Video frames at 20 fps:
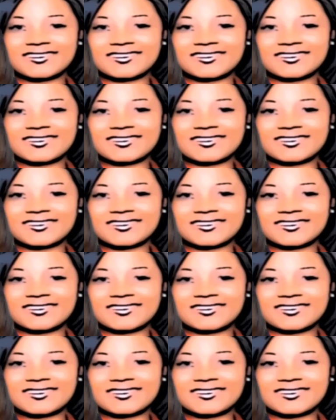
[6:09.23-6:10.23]

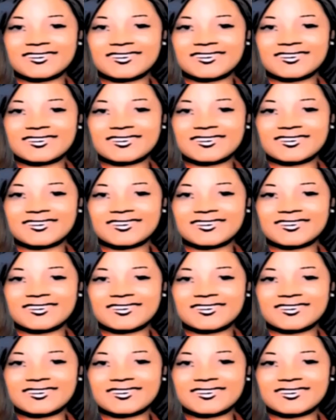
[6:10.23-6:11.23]

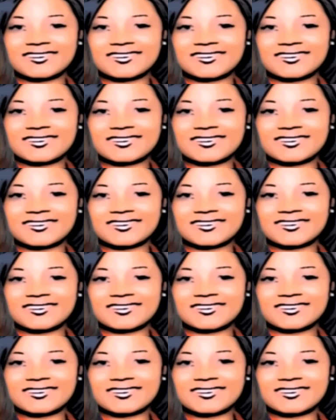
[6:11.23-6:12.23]

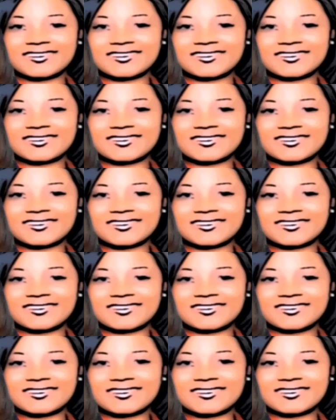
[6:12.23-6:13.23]

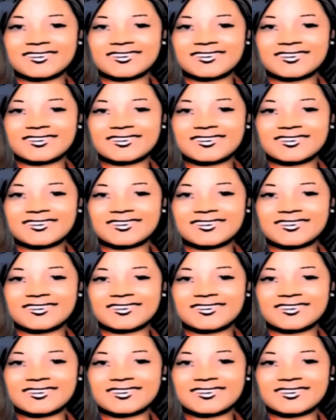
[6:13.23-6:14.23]

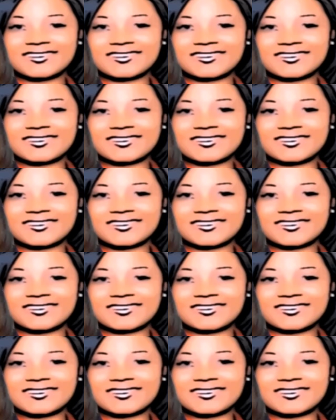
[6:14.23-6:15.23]

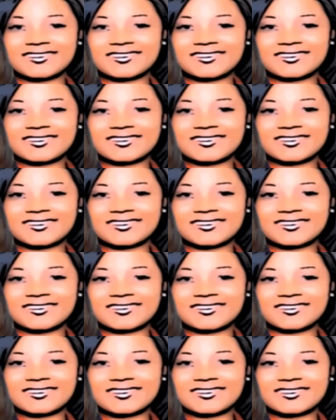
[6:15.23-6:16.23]

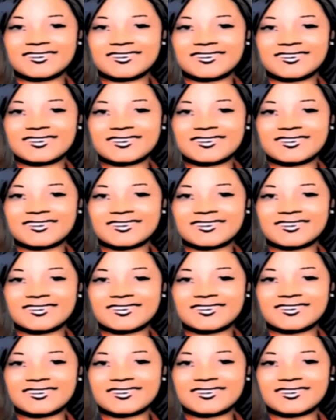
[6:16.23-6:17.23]
[no speech]